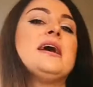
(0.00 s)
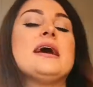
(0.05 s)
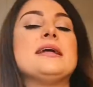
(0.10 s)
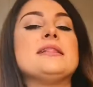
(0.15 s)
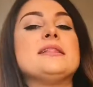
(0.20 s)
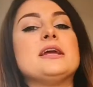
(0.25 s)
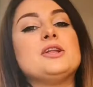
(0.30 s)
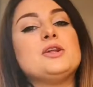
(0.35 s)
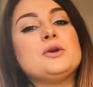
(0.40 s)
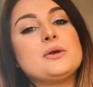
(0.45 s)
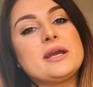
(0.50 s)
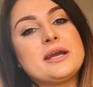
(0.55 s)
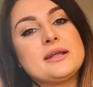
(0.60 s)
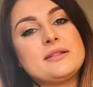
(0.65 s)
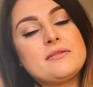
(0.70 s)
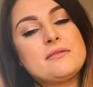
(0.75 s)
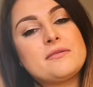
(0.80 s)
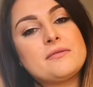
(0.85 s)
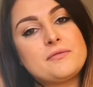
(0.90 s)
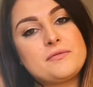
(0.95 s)
and then you
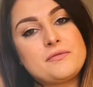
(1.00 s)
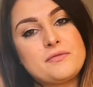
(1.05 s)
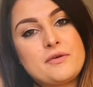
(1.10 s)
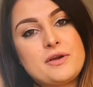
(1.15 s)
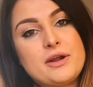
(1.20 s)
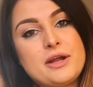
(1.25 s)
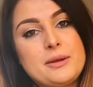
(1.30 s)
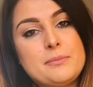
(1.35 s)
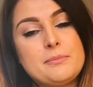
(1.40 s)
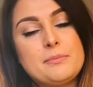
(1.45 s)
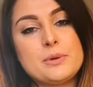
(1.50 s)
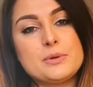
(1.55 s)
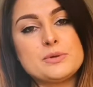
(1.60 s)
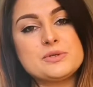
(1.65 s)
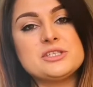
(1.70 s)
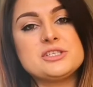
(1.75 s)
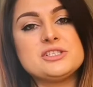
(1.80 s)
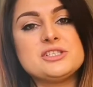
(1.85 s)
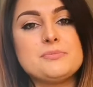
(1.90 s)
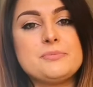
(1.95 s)
get free
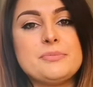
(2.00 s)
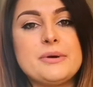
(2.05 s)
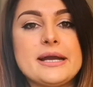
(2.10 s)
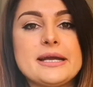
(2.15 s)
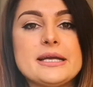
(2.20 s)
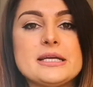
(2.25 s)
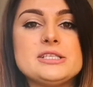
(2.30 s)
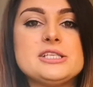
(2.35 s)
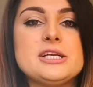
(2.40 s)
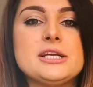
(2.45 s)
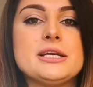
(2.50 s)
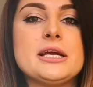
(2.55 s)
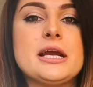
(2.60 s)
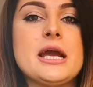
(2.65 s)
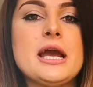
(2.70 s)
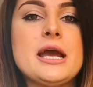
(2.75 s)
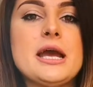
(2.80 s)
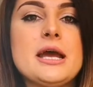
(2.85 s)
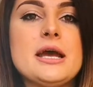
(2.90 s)
postage and packaging